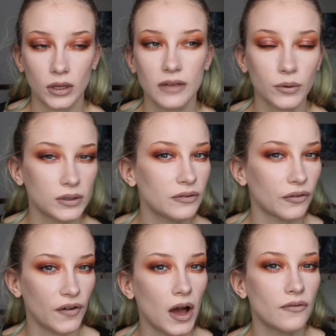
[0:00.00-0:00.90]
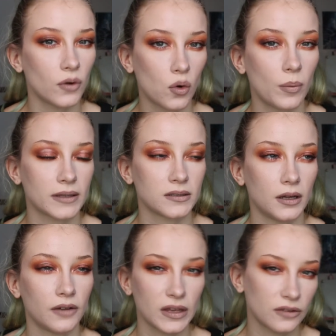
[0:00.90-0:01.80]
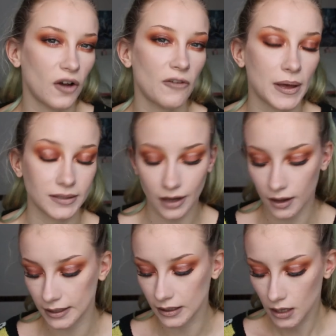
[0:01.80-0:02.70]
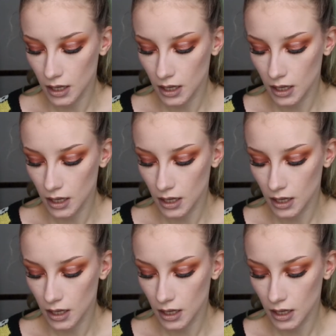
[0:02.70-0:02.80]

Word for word: it was either 5 or quarter past 9, I think it's 5 past 9.